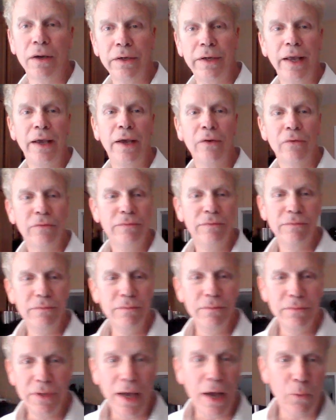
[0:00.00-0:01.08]
day of
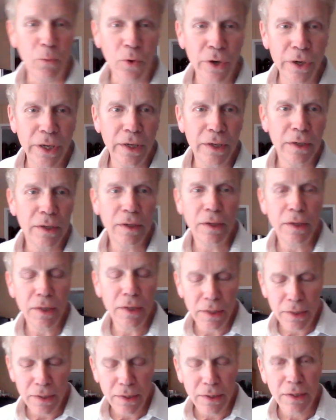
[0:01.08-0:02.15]
not working.
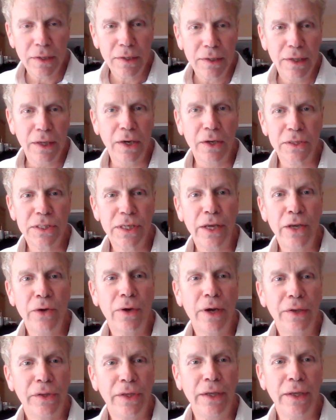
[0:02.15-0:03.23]
You know, say you were
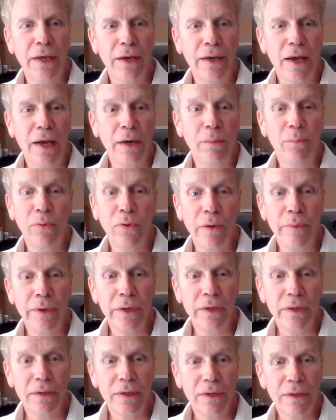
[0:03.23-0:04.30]
at the uh,
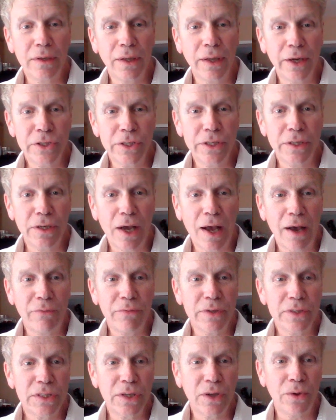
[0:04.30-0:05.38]
unemployment collection
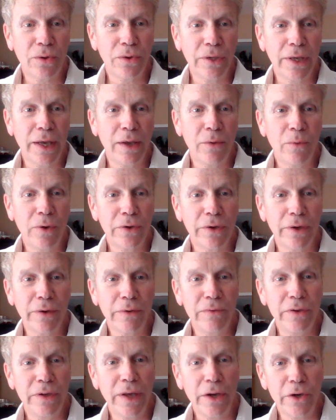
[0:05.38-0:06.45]
office the whole day wondering
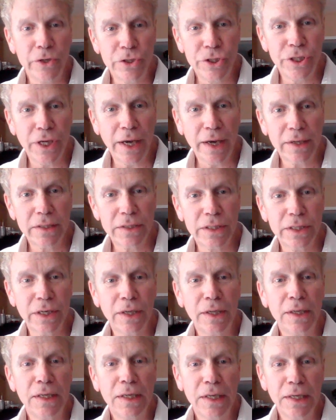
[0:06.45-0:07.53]
if you get your check
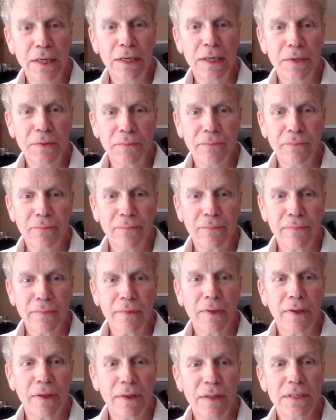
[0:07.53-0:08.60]
still.
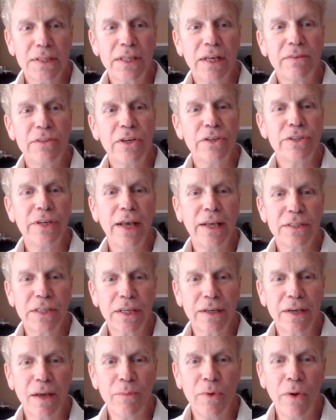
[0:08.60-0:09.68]
This gives you a chance
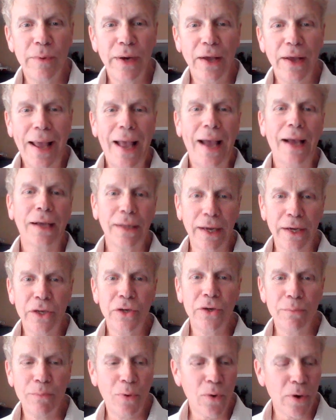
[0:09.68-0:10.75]
to come home and act like
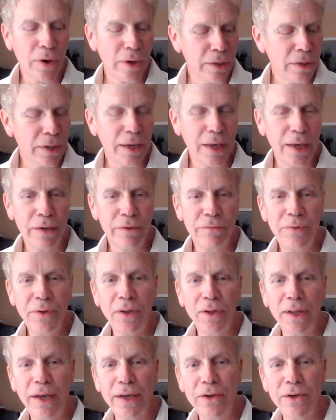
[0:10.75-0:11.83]
you're important and feel
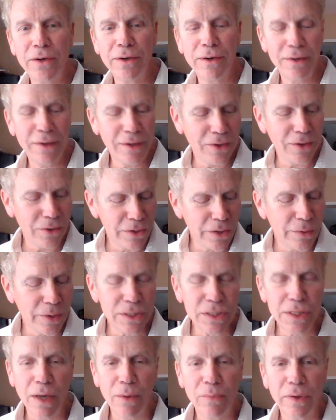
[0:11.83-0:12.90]
like you're you're doing
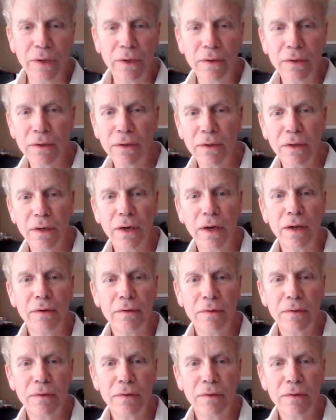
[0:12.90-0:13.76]
something, you know.